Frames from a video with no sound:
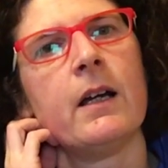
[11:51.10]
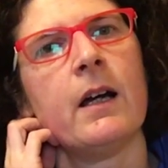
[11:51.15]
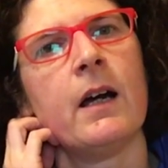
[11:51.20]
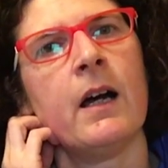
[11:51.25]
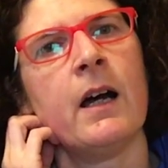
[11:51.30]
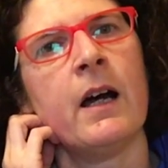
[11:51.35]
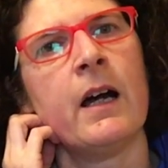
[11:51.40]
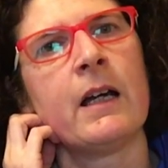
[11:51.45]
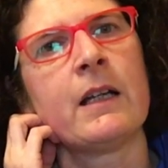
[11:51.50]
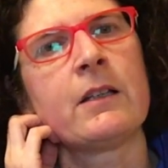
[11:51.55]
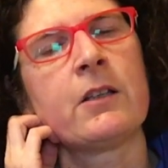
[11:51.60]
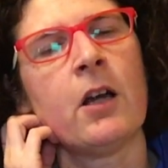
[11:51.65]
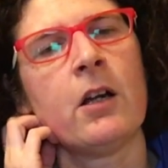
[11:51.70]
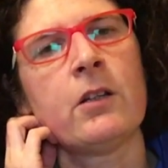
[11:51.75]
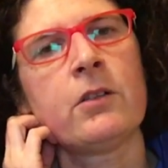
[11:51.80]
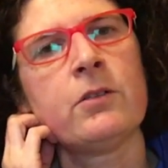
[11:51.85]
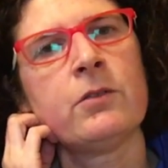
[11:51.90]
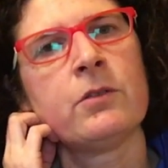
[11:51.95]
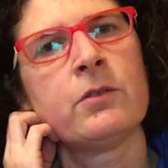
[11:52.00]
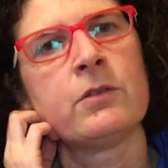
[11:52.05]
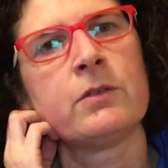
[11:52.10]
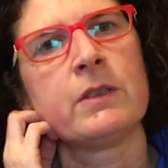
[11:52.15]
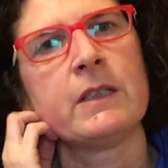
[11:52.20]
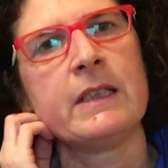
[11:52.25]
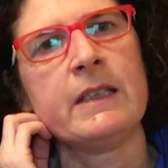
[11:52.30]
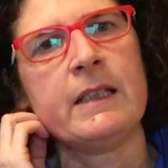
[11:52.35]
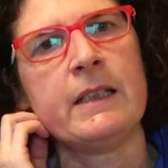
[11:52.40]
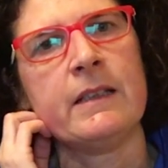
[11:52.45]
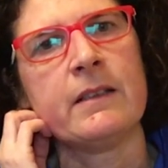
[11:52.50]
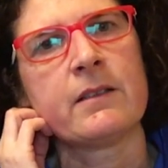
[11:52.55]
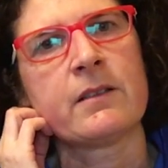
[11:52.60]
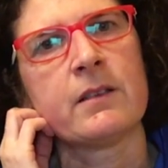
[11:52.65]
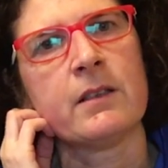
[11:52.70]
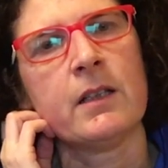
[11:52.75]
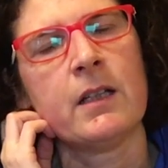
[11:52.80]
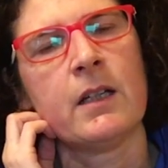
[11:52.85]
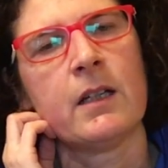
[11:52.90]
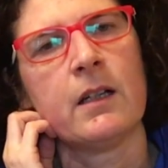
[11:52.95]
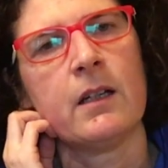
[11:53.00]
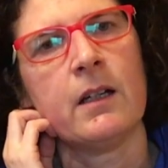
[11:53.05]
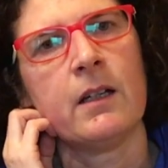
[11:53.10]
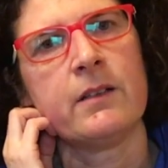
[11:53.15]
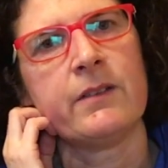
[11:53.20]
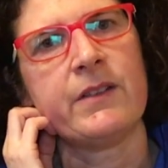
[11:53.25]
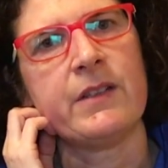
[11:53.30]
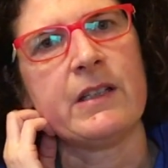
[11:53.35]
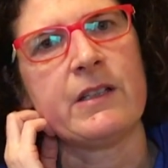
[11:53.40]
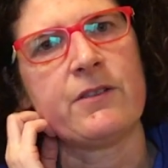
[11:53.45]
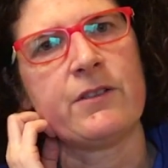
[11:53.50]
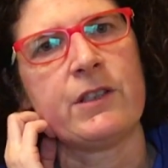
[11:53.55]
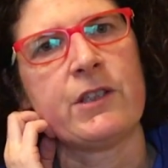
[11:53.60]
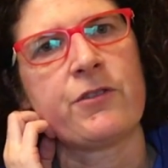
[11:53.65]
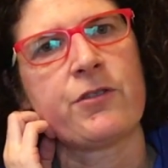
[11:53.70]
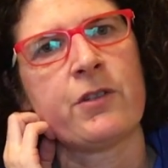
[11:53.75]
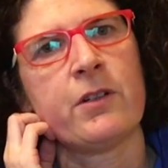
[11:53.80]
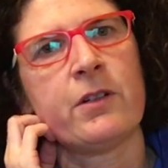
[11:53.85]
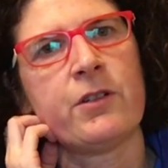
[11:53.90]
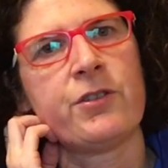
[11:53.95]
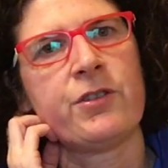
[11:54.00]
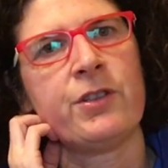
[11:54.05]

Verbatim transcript: uh, I talked to Denise, uh, uh, this teacher.